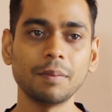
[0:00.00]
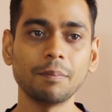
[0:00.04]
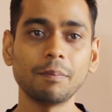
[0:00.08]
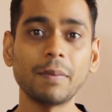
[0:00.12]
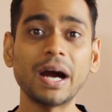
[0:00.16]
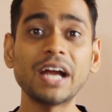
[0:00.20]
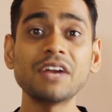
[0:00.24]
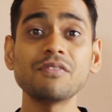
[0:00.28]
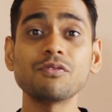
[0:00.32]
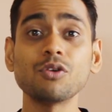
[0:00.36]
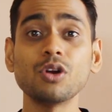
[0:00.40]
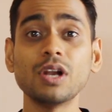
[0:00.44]

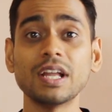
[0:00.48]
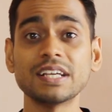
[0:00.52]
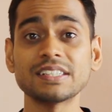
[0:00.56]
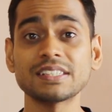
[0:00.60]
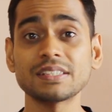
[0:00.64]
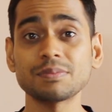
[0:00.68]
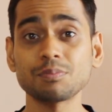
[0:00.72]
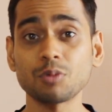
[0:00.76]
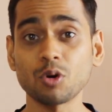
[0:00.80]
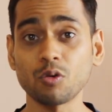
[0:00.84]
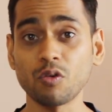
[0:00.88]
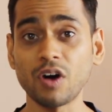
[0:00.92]

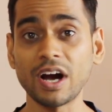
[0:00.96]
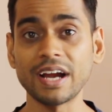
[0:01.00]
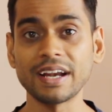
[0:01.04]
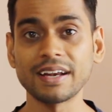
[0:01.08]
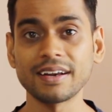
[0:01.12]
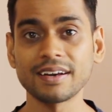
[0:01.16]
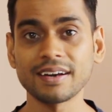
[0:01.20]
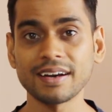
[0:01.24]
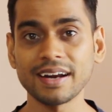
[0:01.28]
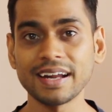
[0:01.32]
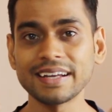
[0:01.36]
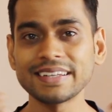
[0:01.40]
mindfulness provide,
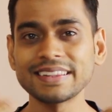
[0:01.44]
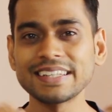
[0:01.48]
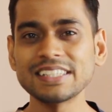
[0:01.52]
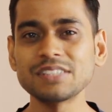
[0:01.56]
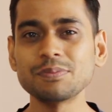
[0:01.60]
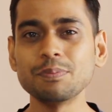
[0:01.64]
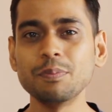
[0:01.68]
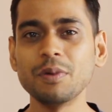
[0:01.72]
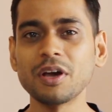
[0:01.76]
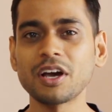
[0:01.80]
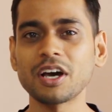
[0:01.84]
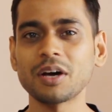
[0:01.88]
right? This
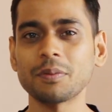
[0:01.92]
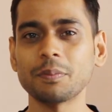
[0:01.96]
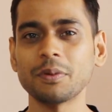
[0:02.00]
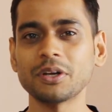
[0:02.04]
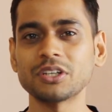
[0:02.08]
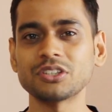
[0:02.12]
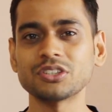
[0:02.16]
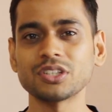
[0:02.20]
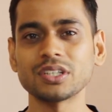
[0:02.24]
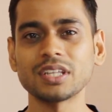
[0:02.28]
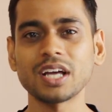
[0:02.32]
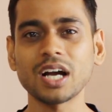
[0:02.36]
bigger
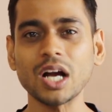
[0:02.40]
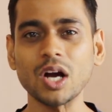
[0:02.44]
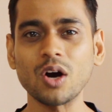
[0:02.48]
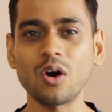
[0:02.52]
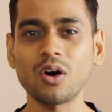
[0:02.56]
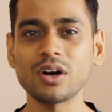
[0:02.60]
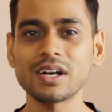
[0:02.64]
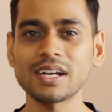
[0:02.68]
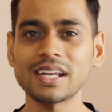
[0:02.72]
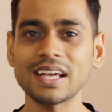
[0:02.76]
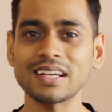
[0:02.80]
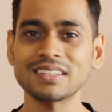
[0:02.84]
picture, the
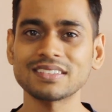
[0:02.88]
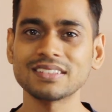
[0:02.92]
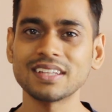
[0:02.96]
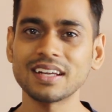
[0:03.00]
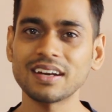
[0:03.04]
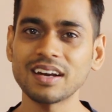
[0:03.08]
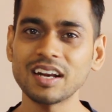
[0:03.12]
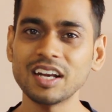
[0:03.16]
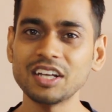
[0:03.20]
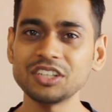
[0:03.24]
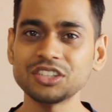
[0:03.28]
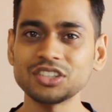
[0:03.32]
context, the
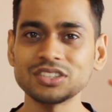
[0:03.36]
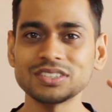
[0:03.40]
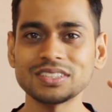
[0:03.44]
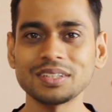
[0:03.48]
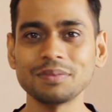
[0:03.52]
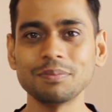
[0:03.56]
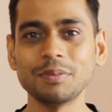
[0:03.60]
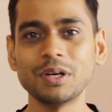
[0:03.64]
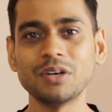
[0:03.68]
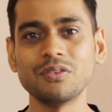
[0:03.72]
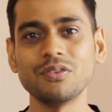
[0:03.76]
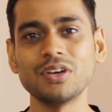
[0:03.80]

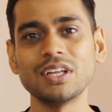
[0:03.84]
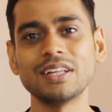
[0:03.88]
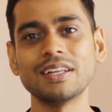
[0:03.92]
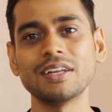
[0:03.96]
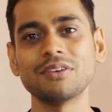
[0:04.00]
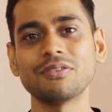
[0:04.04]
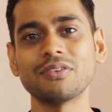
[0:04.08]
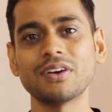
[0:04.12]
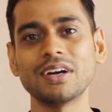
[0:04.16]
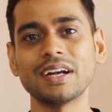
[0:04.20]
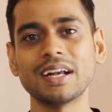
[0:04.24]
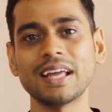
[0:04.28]
relationship between
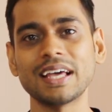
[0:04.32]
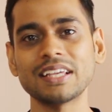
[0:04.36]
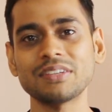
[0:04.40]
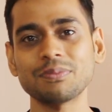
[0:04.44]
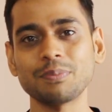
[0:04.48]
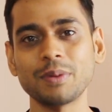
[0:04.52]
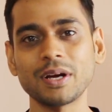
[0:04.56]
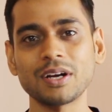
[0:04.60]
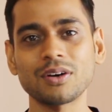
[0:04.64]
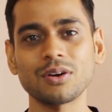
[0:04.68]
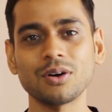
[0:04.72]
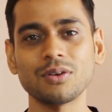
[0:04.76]
different
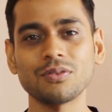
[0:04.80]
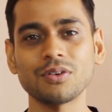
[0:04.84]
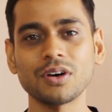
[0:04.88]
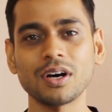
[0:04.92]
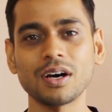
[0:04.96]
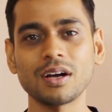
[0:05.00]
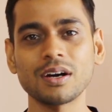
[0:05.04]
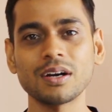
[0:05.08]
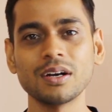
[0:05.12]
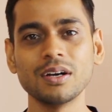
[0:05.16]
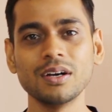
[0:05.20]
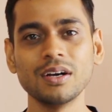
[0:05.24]
aspects of
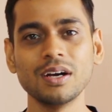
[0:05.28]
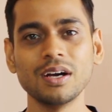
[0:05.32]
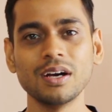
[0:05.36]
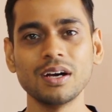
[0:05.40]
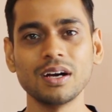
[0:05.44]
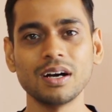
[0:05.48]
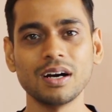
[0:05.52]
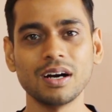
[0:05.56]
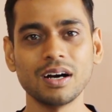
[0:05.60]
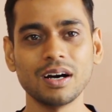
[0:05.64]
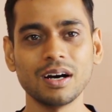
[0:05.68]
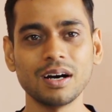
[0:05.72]
our
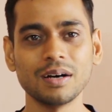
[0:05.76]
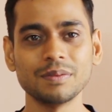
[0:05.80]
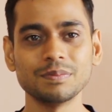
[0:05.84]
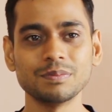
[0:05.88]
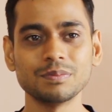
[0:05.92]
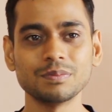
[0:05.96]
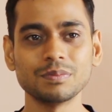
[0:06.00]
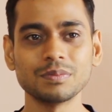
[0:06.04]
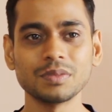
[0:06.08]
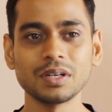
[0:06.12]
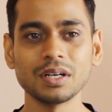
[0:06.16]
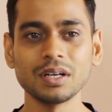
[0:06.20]

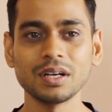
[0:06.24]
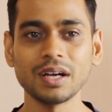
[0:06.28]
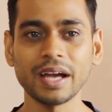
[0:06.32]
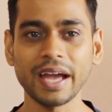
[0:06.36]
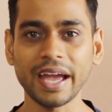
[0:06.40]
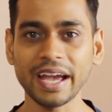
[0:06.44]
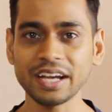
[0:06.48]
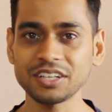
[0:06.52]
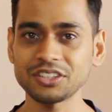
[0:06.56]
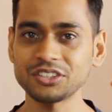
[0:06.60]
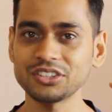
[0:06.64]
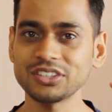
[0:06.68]

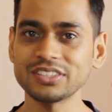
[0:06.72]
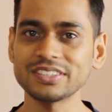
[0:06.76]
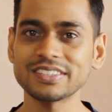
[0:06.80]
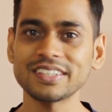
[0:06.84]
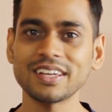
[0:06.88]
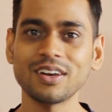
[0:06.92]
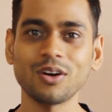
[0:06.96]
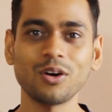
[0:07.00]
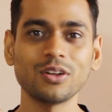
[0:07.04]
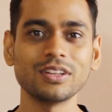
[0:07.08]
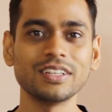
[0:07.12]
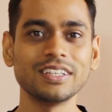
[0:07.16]
actions
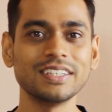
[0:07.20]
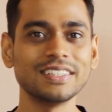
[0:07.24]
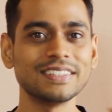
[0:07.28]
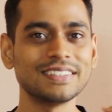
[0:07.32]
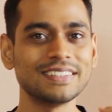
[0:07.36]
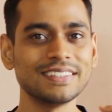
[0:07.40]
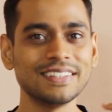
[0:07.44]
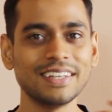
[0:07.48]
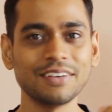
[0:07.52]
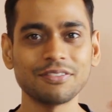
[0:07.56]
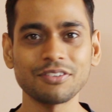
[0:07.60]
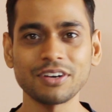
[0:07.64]
and all these
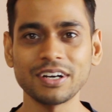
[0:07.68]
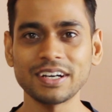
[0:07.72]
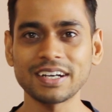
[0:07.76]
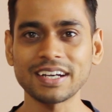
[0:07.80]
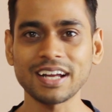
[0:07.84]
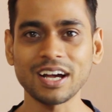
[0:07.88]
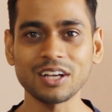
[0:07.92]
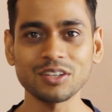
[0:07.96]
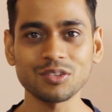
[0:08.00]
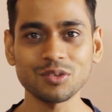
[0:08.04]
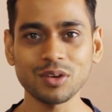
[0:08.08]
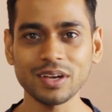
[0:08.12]
different
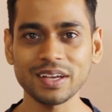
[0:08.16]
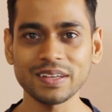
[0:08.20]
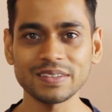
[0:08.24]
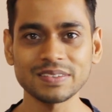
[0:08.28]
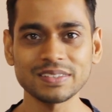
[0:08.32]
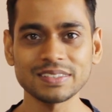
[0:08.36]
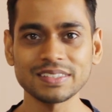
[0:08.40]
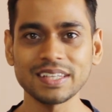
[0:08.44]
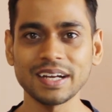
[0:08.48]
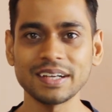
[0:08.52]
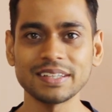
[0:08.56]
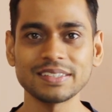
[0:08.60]

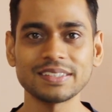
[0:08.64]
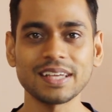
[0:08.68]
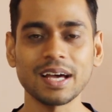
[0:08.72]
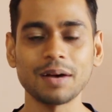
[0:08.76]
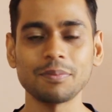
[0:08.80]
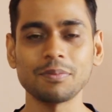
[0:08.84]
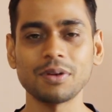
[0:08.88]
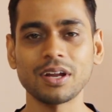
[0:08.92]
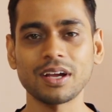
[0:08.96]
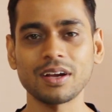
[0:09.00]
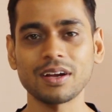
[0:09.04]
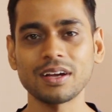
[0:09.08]
consequences that is
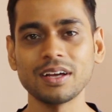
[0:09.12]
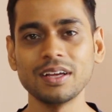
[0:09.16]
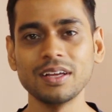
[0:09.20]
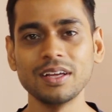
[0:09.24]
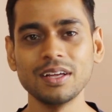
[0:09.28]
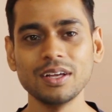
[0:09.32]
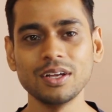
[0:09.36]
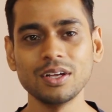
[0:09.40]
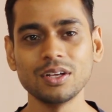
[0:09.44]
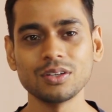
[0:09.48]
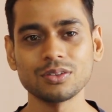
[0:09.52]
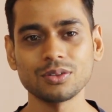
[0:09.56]
happening.
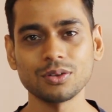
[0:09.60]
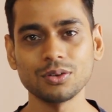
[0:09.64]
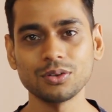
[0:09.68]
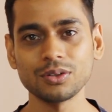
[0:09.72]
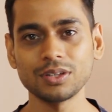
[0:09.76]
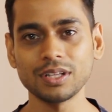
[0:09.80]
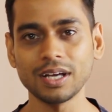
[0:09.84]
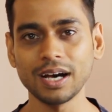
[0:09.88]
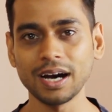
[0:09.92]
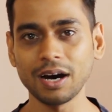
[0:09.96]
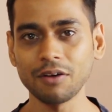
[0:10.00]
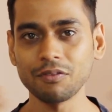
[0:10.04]
So
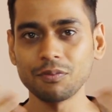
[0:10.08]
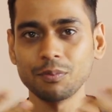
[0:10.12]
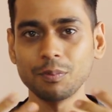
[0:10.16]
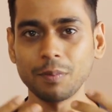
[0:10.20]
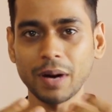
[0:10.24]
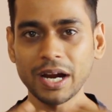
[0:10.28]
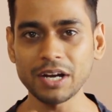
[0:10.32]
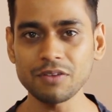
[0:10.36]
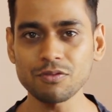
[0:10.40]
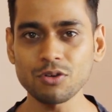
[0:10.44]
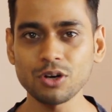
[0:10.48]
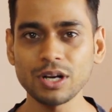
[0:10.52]

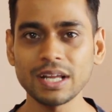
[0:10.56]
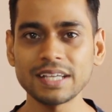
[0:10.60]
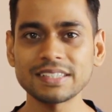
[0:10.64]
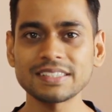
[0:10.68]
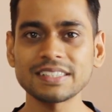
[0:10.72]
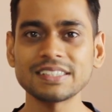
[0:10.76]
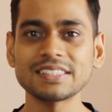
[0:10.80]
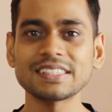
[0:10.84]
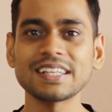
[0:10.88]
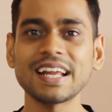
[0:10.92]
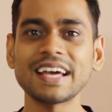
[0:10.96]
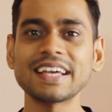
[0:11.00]
mindfulness
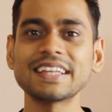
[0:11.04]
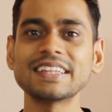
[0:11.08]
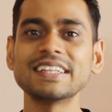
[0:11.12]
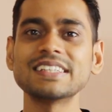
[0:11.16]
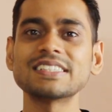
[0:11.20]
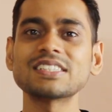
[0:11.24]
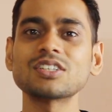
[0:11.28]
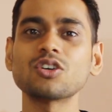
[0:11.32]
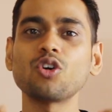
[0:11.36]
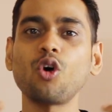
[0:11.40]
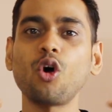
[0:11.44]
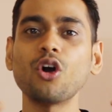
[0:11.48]
is like
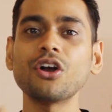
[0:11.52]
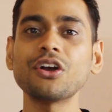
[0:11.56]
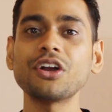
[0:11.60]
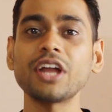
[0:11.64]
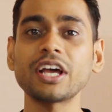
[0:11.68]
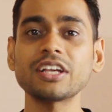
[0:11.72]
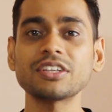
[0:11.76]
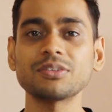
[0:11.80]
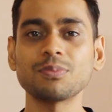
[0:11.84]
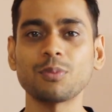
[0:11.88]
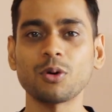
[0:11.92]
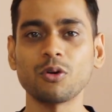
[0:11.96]
this
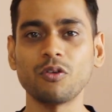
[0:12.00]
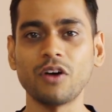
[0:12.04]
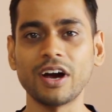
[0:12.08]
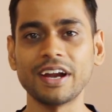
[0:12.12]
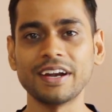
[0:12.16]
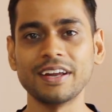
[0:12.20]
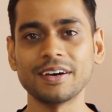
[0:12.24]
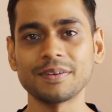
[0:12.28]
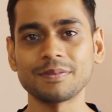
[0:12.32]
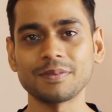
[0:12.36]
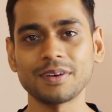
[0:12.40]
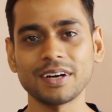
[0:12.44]
context
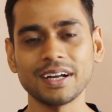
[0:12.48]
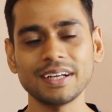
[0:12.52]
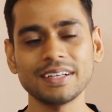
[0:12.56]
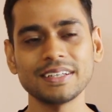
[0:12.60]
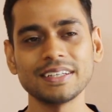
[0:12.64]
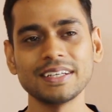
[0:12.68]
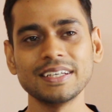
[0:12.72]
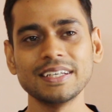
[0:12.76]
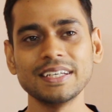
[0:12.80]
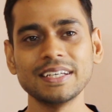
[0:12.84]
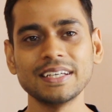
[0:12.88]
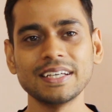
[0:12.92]
provider, right?
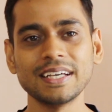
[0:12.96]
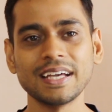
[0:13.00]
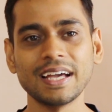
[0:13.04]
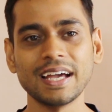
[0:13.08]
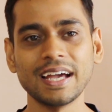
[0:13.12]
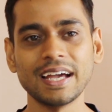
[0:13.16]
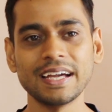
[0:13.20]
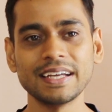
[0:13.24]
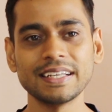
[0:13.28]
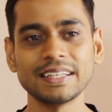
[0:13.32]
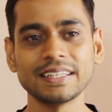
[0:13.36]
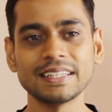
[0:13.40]

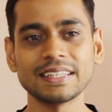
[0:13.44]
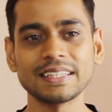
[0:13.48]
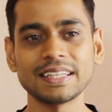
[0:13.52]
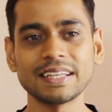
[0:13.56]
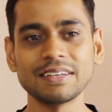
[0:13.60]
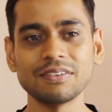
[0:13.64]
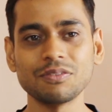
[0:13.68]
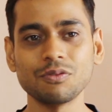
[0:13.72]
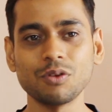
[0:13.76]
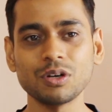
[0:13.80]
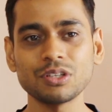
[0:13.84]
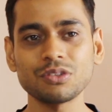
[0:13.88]
And
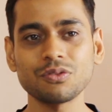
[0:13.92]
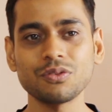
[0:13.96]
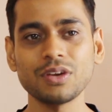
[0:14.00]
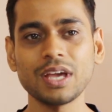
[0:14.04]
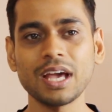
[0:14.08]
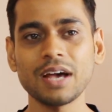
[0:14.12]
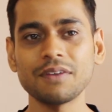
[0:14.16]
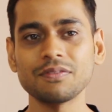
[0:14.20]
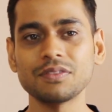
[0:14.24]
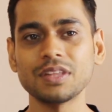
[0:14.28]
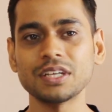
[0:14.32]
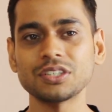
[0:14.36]
once we
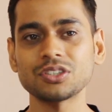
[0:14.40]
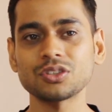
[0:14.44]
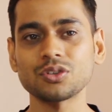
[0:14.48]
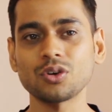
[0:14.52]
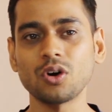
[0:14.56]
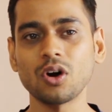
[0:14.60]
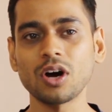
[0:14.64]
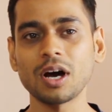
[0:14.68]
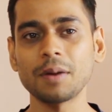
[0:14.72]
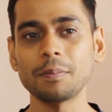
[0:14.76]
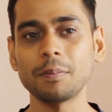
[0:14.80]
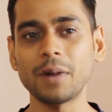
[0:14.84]
have the
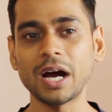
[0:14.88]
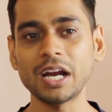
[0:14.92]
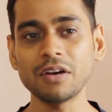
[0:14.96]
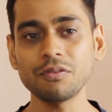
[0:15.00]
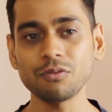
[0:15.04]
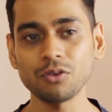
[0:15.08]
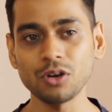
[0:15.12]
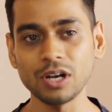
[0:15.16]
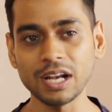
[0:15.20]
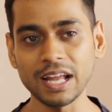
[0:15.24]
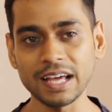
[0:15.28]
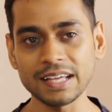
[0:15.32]
stronger
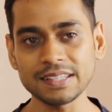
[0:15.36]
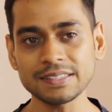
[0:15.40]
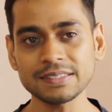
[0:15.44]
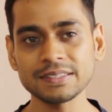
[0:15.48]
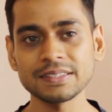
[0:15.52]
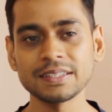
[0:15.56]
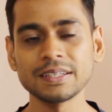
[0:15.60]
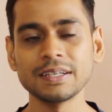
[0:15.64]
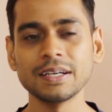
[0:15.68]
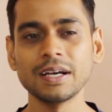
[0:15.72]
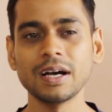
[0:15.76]
mindfulness,